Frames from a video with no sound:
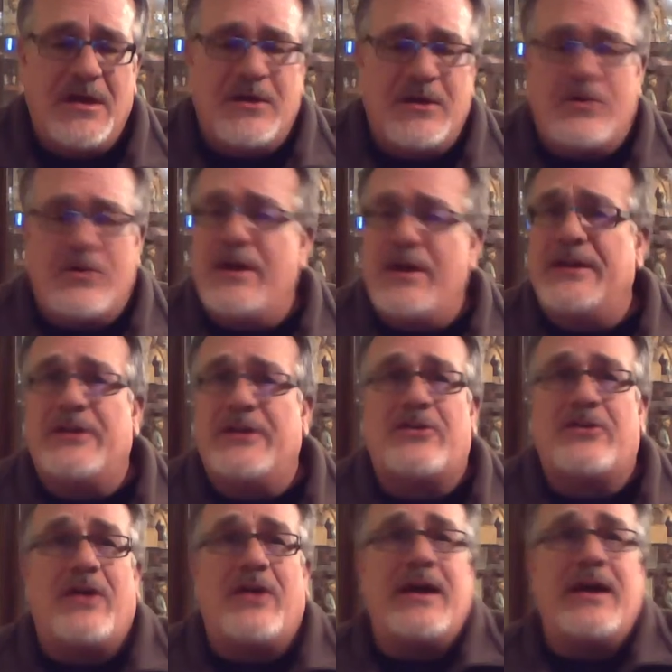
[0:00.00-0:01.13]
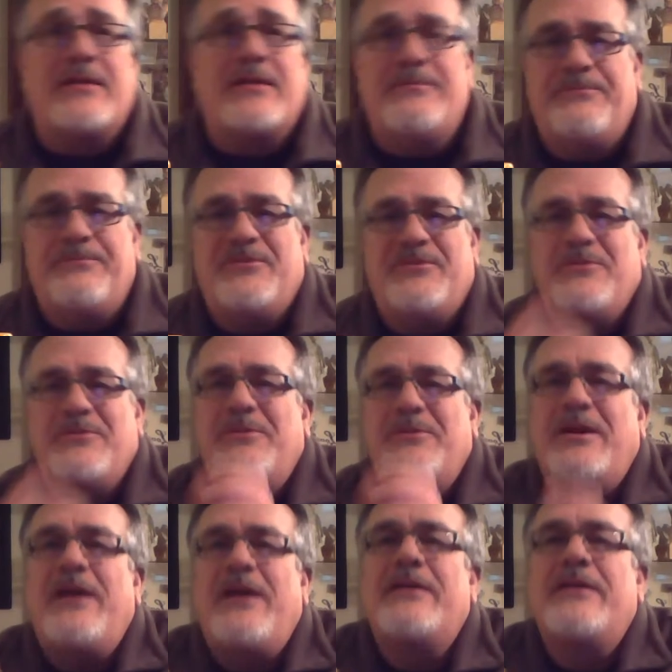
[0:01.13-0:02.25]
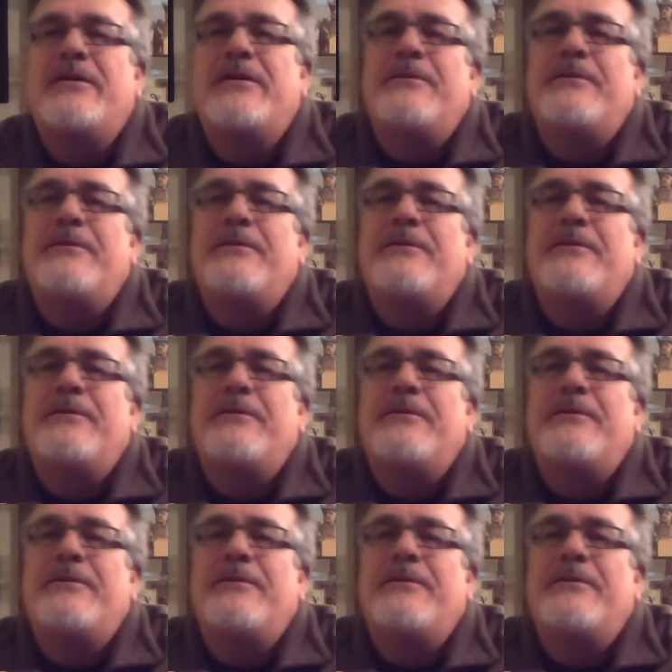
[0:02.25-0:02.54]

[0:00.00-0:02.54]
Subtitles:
ahead and get her cracked. See what we got here.